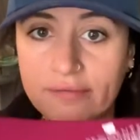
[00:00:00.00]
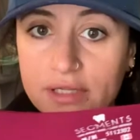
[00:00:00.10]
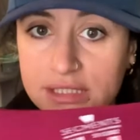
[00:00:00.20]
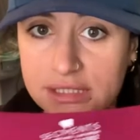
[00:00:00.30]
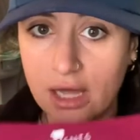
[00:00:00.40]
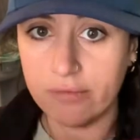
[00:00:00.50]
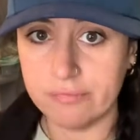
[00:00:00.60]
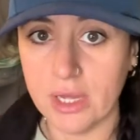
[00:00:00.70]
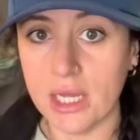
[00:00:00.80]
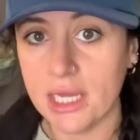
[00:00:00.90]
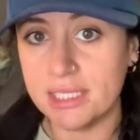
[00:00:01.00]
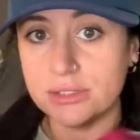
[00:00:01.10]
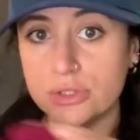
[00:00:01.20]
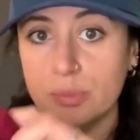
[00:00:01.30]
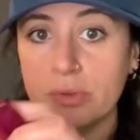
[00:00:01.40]
this stuff. It's
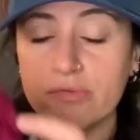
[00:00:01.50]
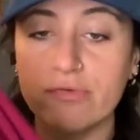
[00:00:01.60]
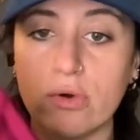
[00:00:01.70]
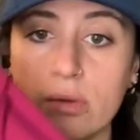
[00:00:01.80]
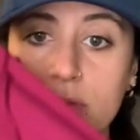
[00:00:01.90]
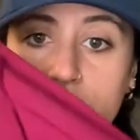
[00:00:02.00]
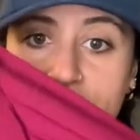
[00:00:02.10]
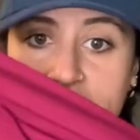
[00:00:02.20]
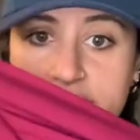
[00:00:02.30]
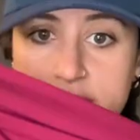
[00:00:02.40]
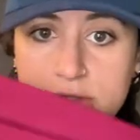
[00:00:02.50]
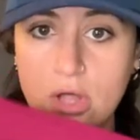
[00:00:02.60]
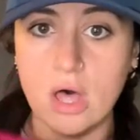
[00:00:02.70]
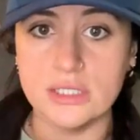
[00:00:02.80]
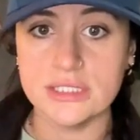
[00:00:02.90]
super affordable. This
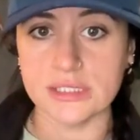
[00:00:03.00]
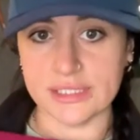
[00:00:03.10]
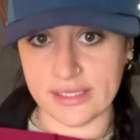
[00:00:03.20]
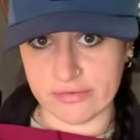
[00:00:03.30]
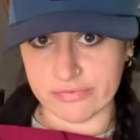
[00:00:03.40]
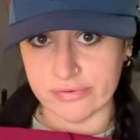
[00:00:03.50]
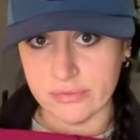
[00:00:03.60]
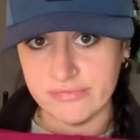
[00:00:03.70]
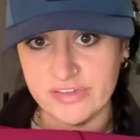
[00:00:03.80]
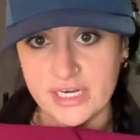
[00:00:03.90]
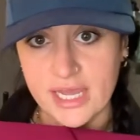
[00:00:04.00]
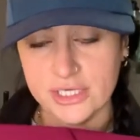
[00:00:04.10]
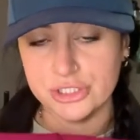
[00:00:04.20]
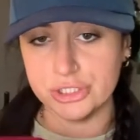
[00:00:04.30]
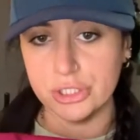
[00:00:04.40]
long sleeve V-neck
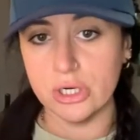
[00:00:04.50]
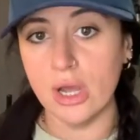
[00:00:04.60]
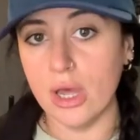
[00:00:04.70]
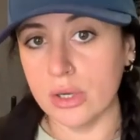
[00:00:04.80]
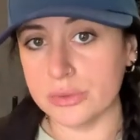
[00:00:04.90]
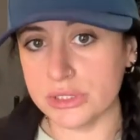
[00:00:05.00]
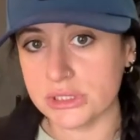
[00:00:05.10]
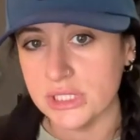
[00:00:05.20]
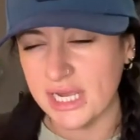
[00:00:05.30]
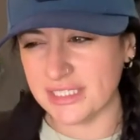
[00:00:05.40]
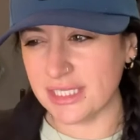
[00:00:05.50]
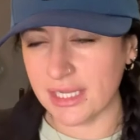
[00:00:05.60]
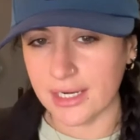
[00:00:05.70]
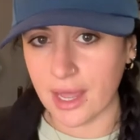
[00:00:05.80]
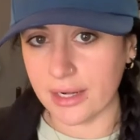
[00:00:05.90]
shirt was
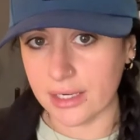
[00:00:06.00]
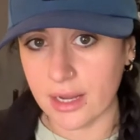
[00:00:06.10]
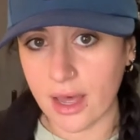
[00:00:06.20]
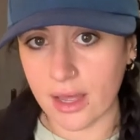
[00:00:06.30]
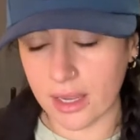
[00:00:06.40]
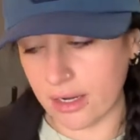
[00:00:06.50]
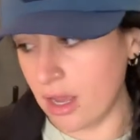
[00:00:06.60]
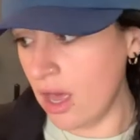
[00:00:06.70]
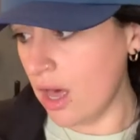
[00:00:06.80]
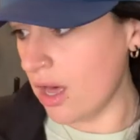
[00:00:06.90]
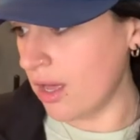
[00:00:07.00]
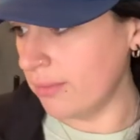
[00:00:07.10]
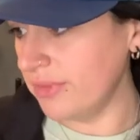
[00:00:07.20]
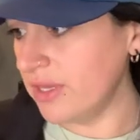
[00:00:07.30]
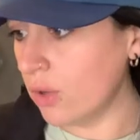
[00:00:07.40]
$19.99.
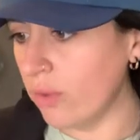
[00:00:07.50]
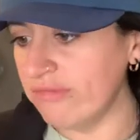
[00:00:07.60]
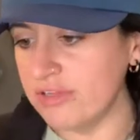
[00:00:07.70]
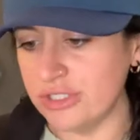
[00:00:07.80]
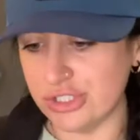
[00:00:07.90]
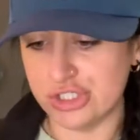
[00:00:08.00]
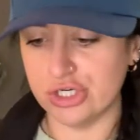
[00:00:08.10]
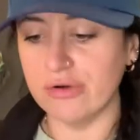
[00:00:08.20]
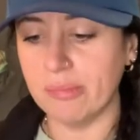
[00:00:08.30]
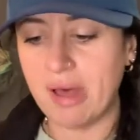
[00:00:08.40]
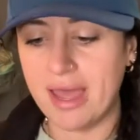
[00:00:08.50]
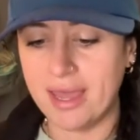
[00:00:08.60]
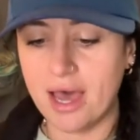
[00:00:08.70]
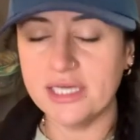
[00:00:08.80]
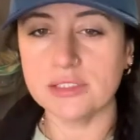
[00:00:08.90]
The equivalent shirt by
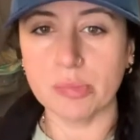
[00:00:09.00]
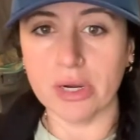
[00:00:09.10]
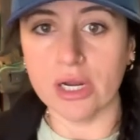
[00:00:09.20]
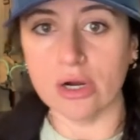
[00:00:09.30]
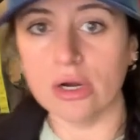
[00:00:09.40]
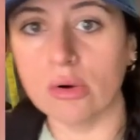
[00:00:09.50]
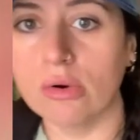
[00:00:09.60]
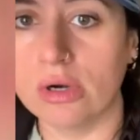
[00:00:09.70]
Icebreaker, or,